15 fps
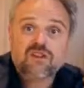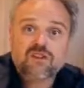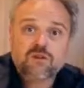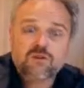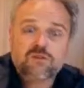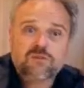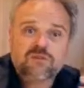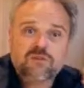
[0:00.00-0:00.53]
there
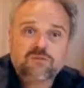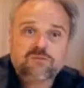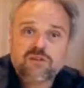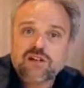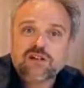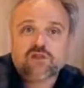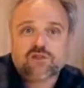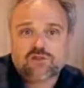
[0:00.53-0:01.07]
was some
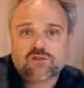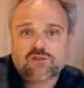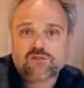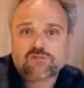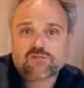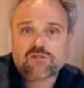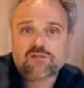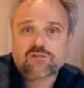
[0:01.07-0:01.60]
precursor
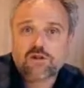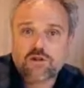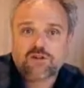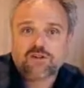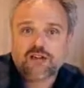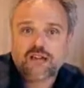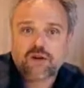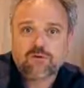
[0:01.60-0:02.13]
to
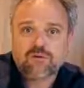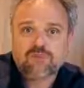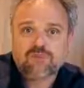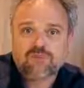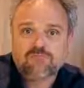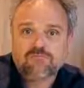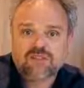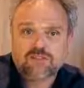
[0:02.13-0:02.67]
spoken
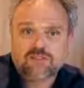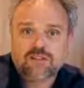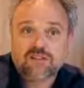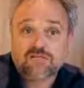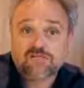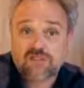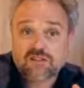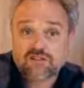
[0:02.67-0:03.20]
language, something
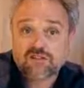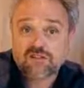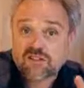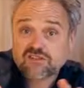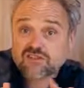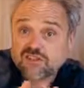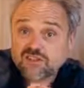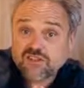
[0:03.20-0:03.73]
that actually
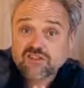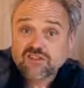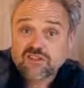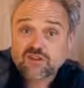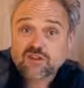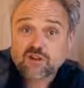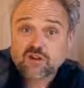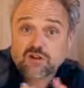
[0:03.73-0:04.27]
doesn't exist
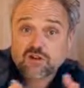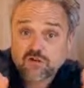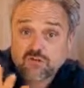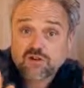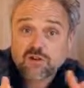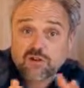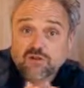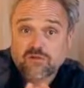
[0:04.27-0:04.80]
any longer because
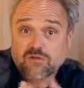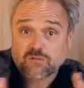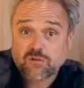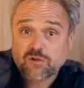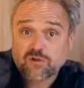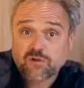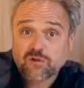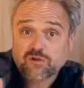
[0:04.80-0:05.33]
we all,
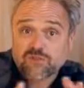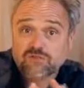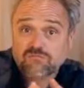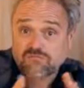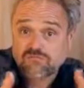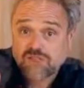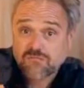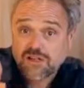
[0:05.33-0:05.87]
all humans
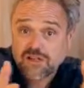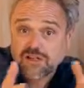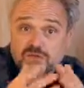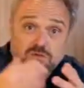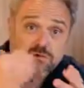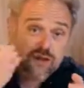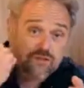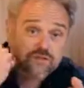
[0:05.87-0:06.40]
can speak
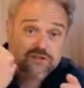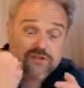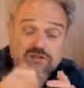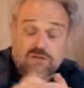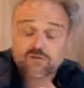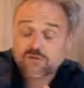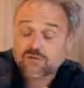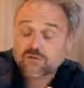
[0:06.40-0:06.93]
who have this,
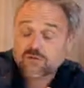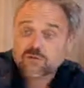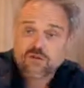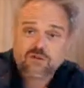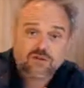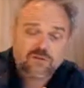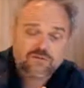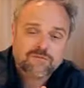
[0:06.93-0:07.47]
this
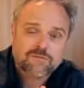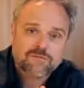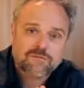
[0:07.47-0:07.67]
quality.